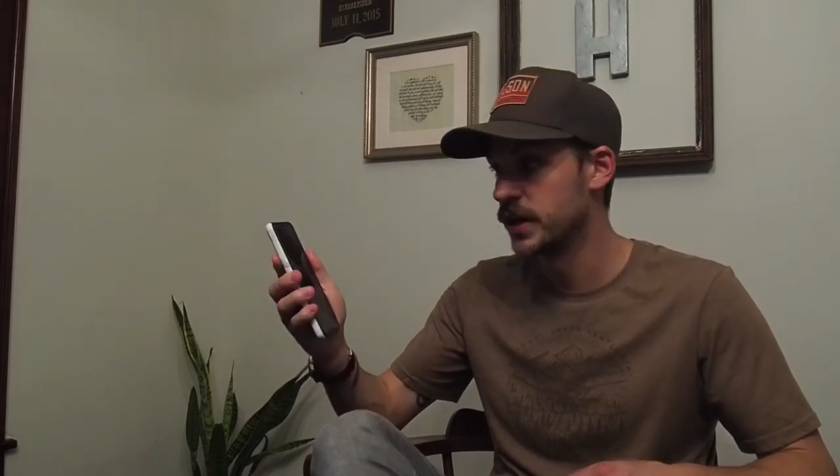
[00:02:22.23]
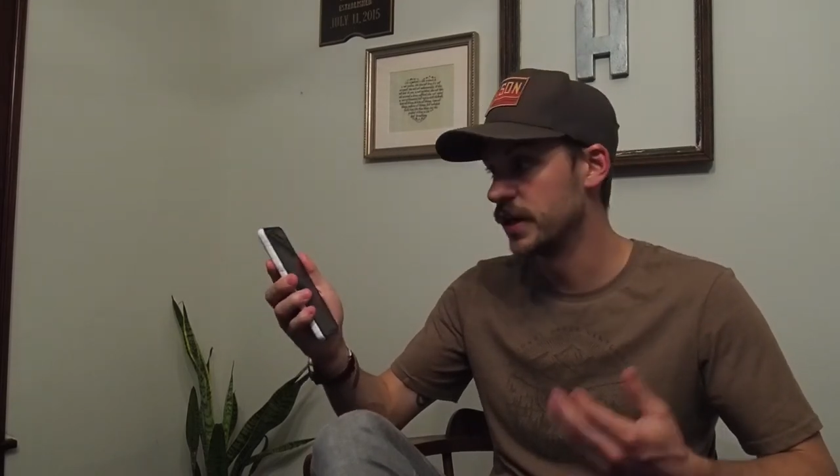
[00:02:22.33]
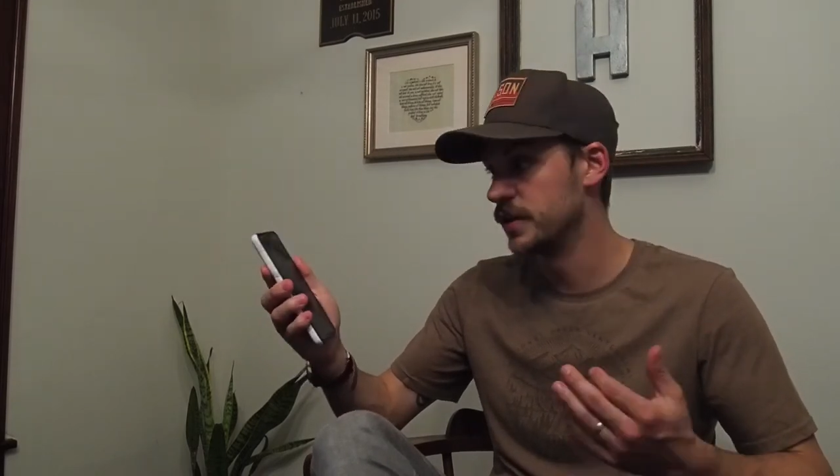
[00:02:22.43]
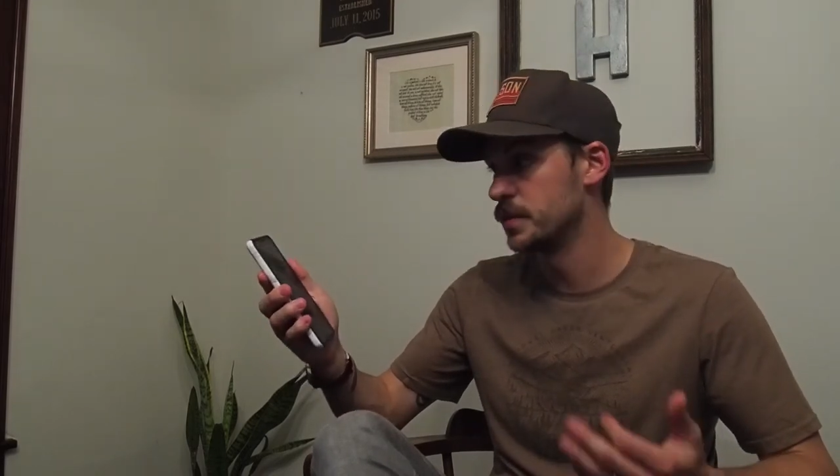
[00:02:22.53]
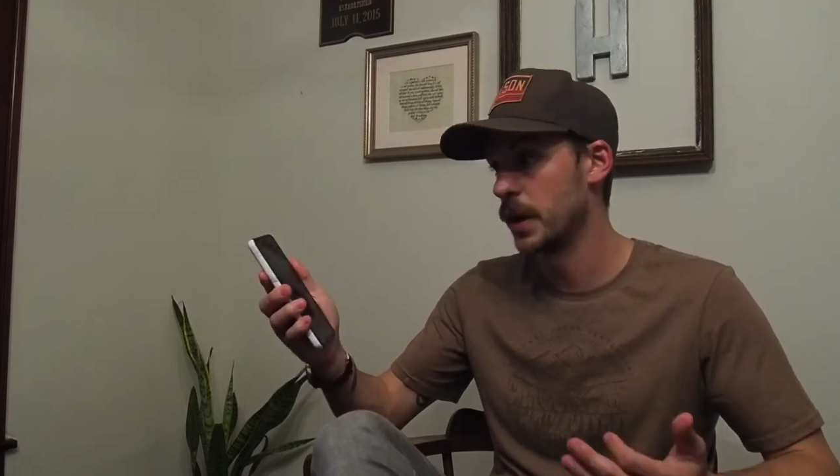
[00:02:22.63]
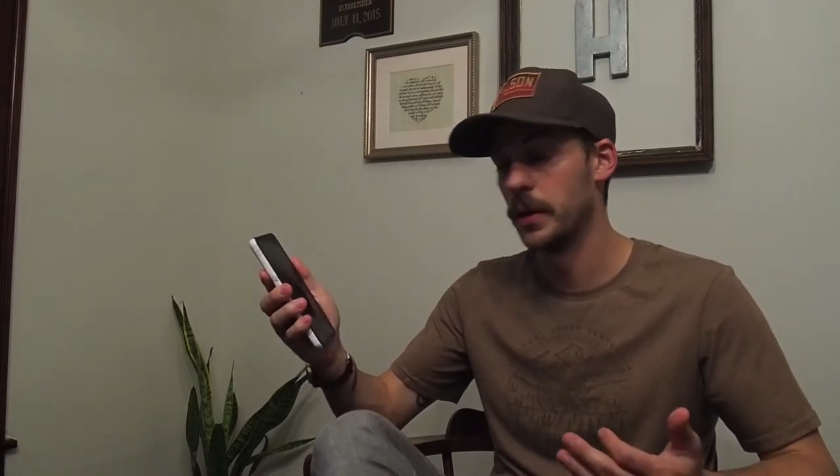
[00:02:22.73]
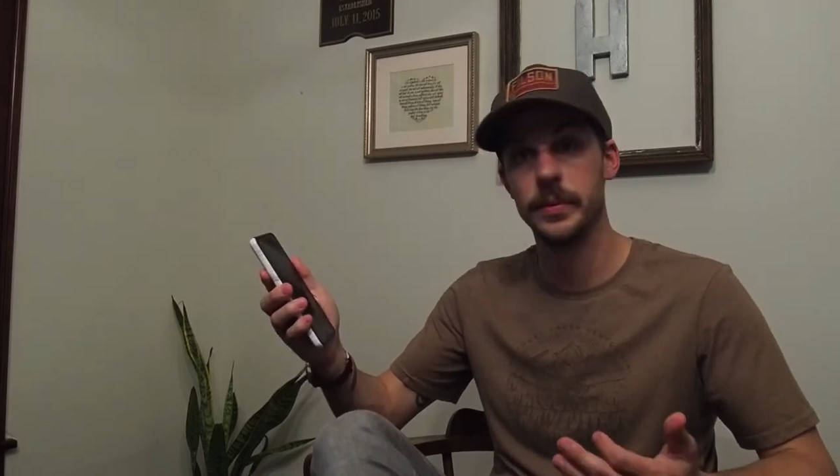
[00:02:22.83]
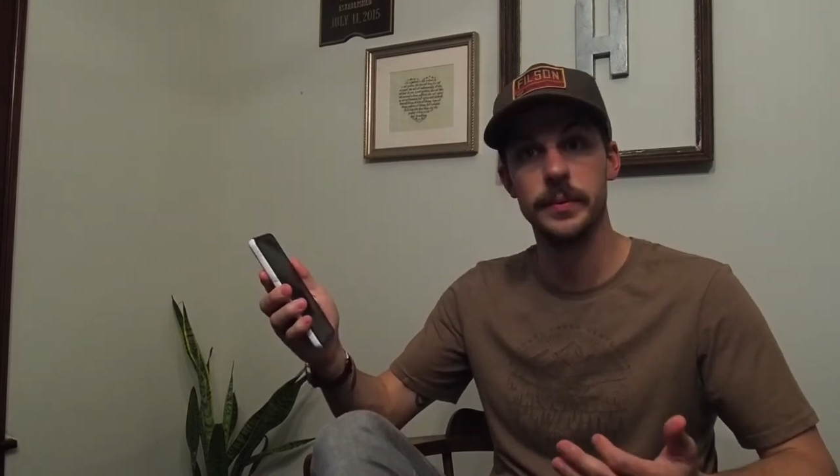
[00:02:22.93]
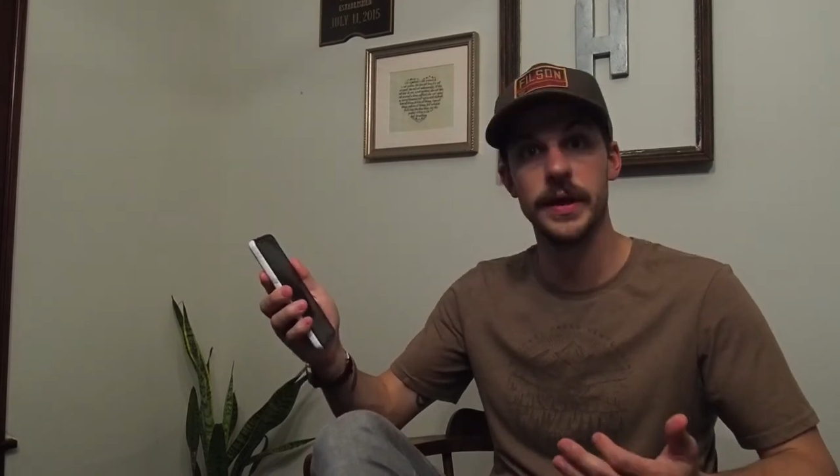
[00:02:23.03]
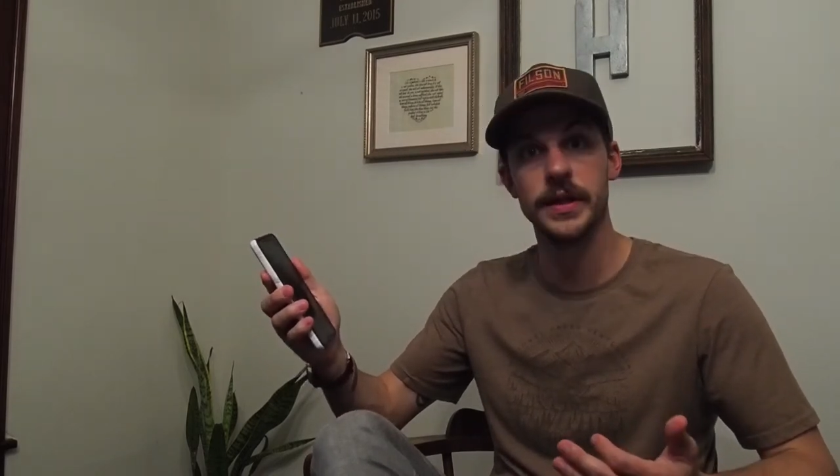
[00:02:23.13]
It's
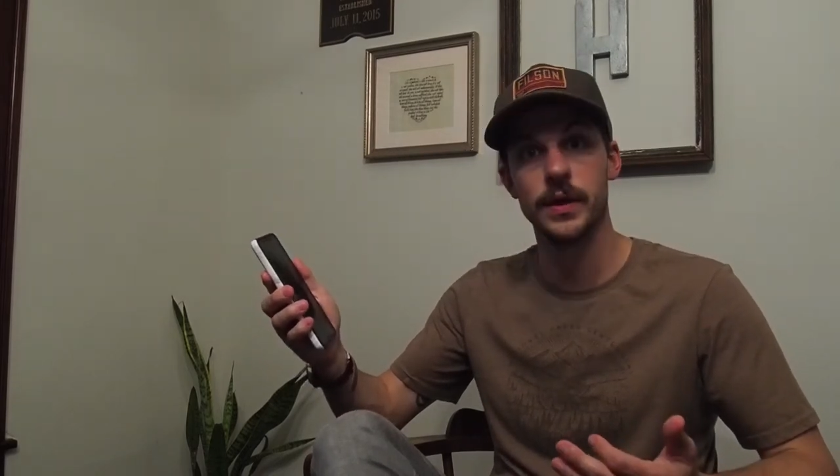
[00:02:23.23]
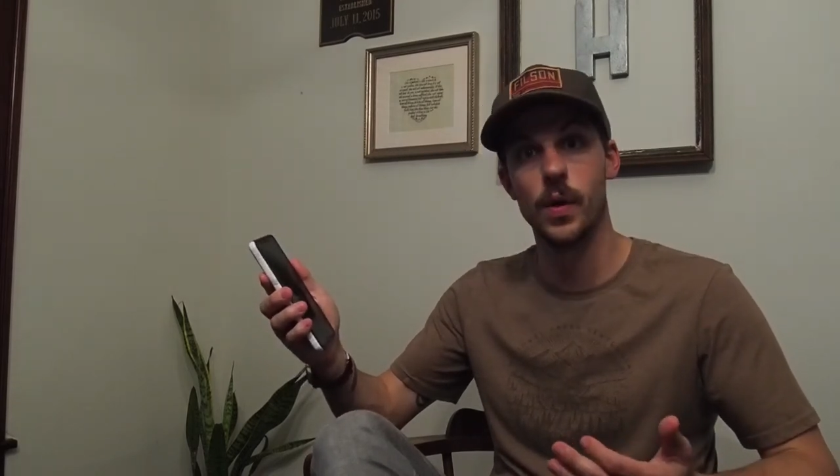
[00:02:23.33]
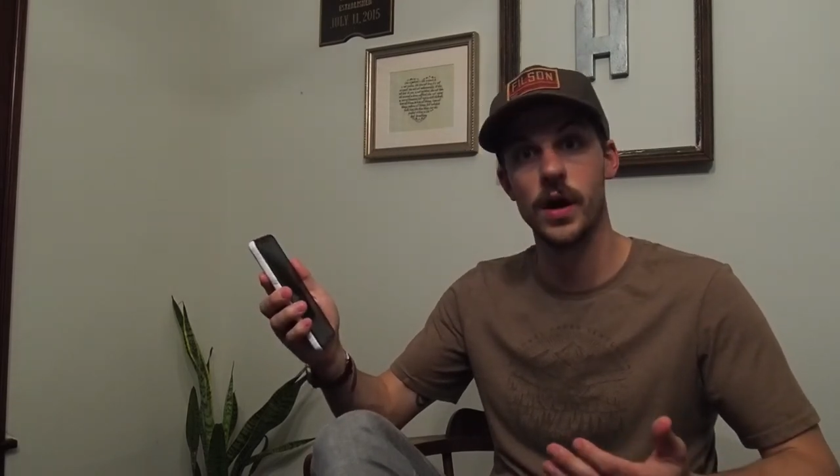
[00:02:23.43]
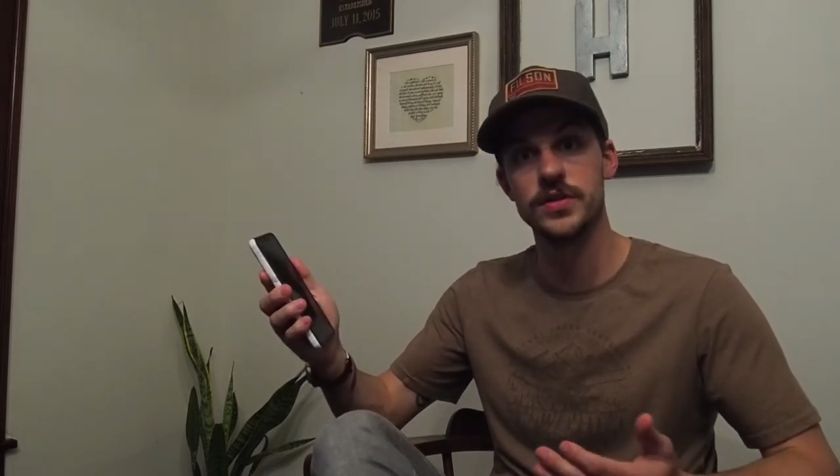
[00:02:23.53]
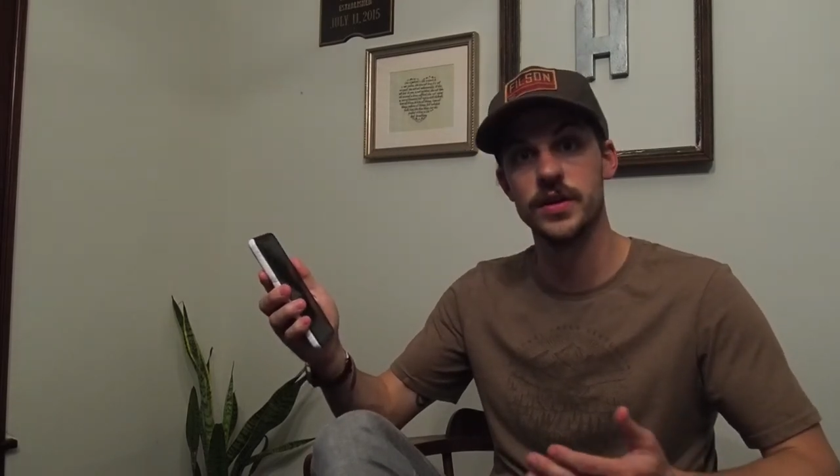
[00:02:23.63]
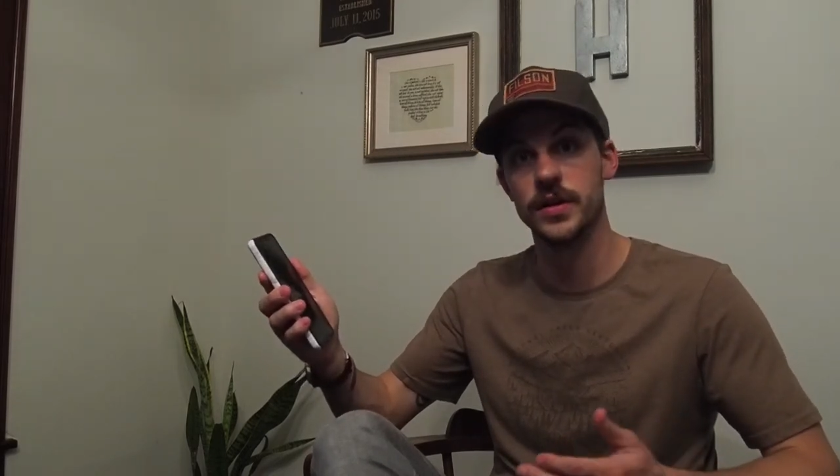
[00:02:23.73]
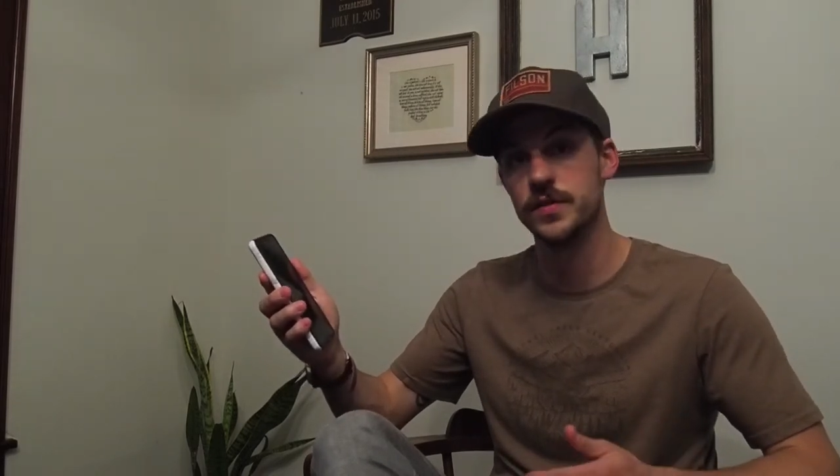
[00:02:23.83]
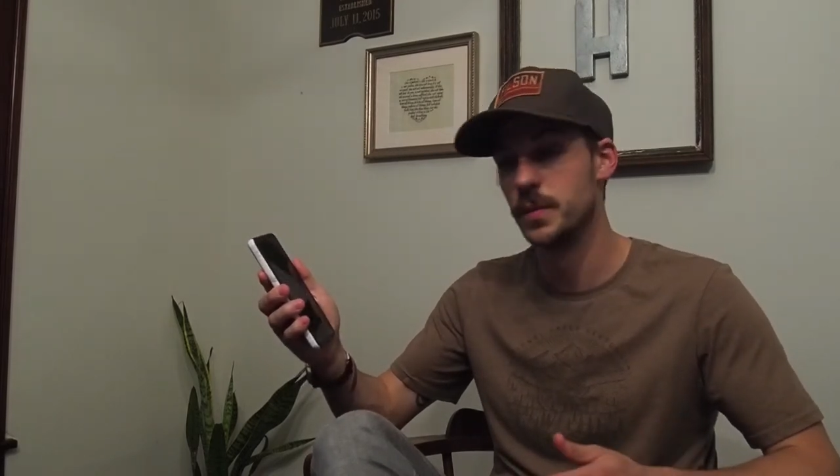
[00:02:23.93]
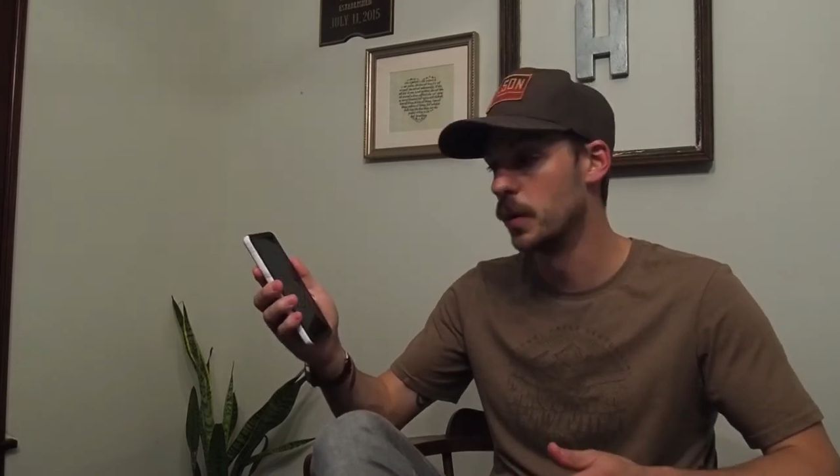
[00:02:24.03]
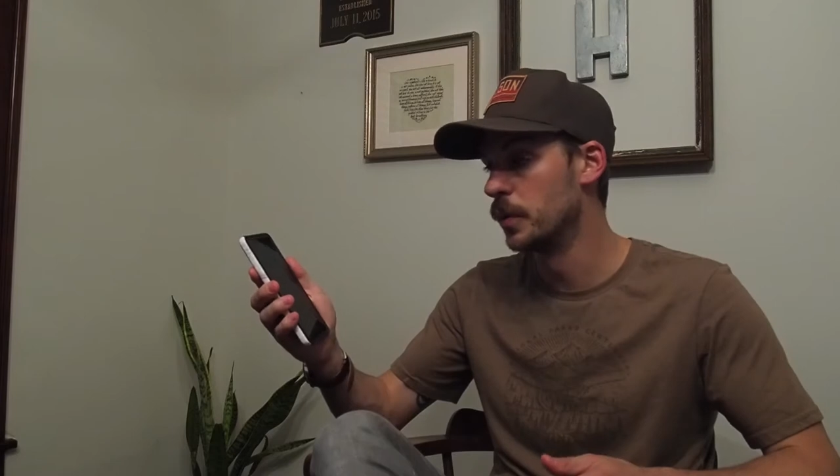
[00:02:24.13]
probably mainly watched on
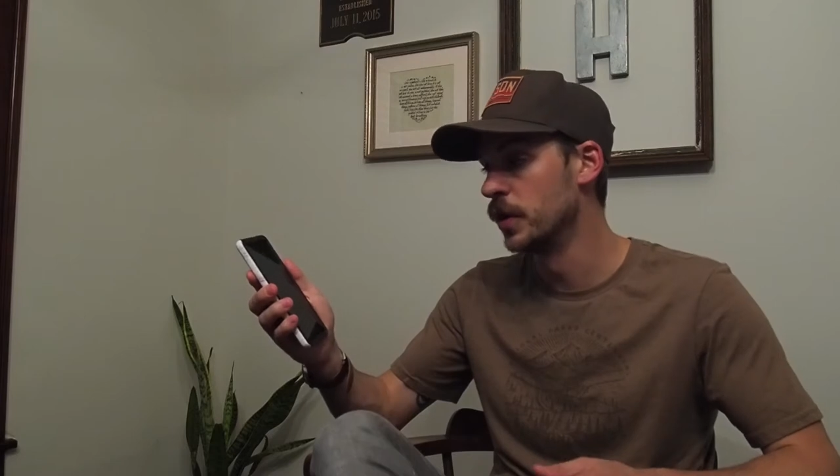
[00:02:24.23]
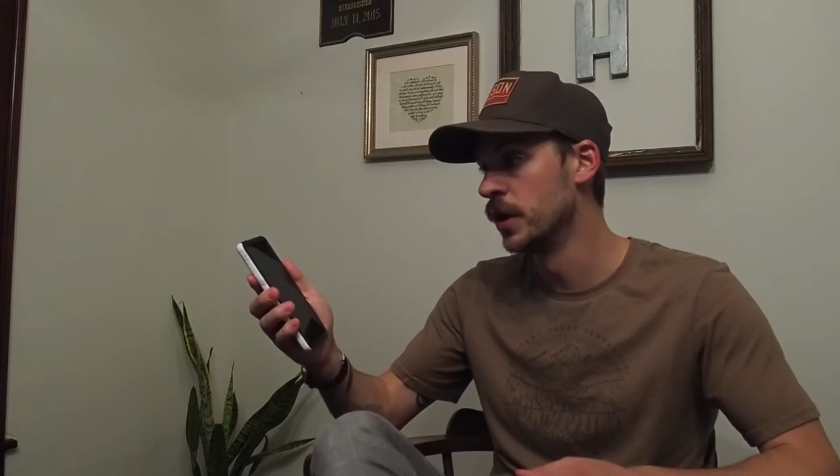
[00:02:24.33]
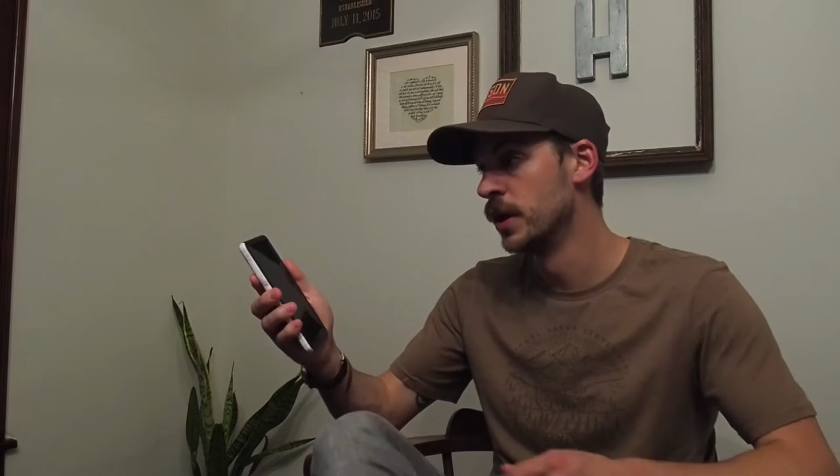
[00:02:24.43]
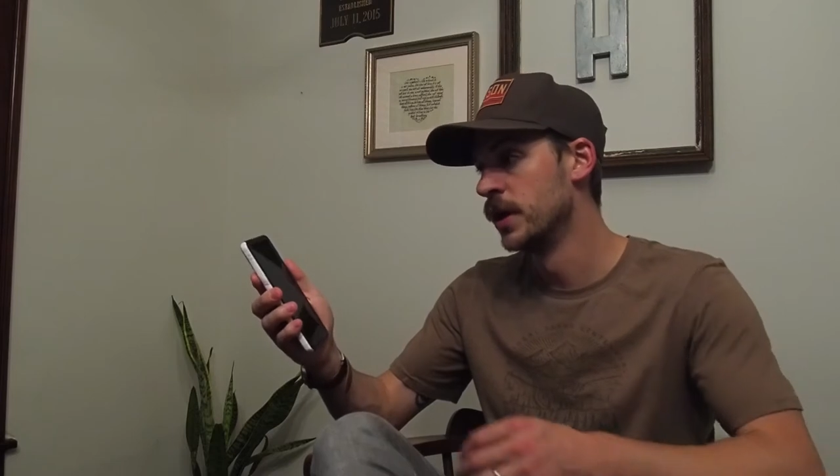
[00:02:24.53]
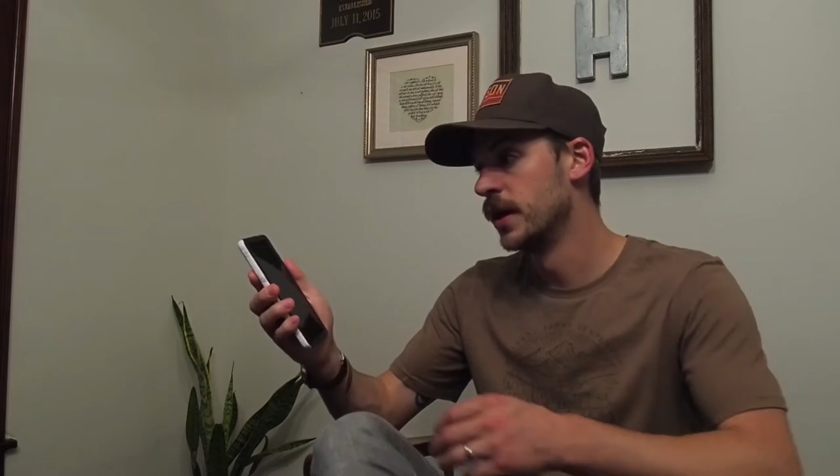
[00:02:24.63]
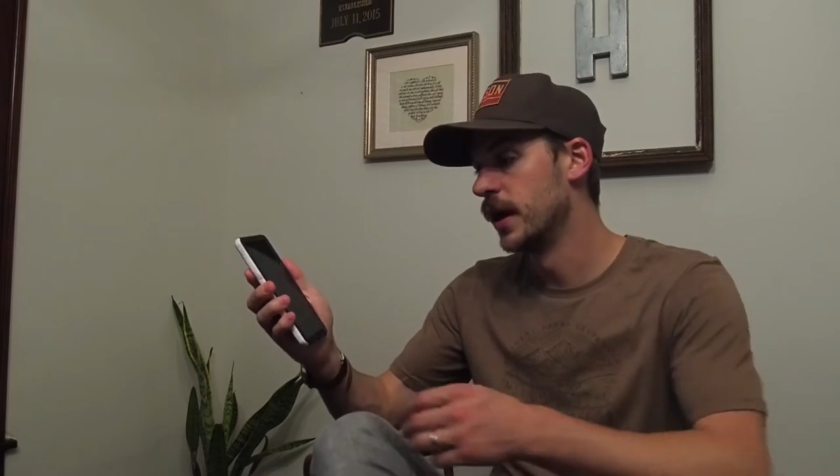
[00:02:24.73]
its mobile.